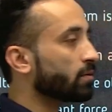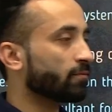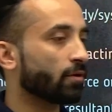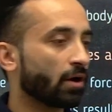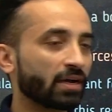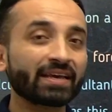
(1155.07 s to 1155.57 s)

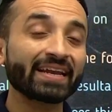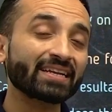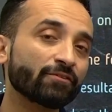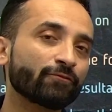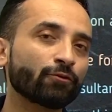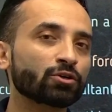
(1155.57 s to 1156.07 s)
a greater
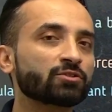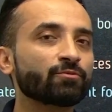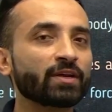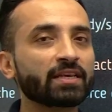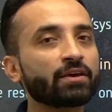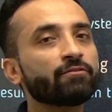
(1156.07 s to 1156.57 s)
force will
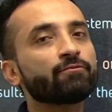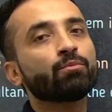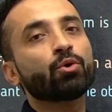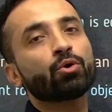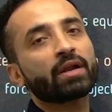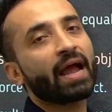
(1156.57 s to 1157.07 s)
give
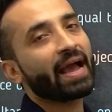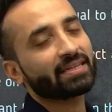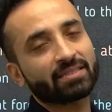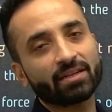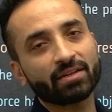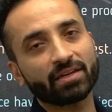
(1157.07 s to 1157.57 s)
more
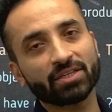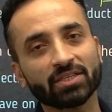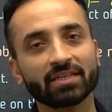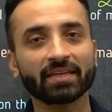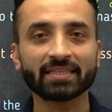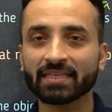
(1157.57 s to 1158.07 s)
acceleration,
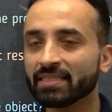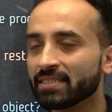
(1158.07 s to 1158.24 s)
isn't